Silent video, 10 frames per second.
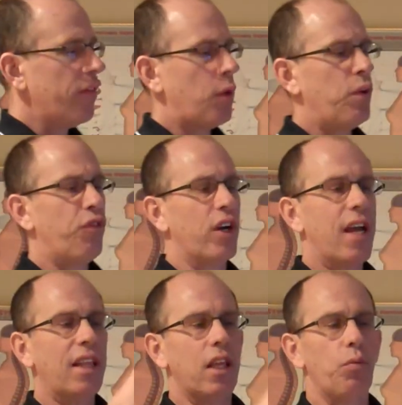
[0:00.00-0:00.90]
that we
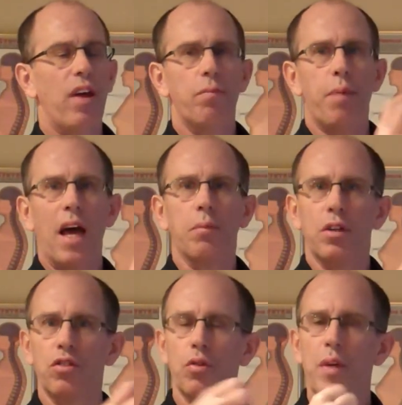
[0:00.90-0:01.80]
forget that we have back
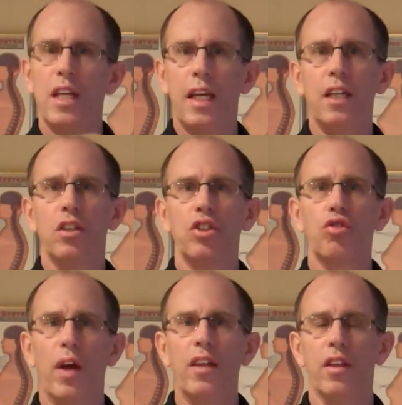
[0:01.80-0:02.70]
muscles, and we need to
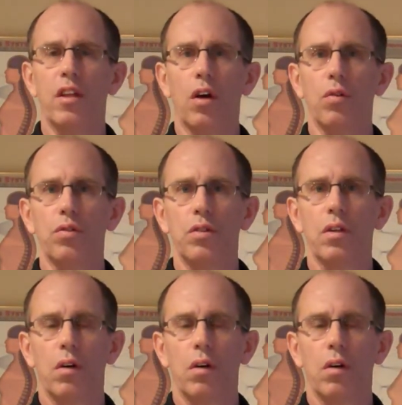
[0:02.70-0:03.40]
strengthen those.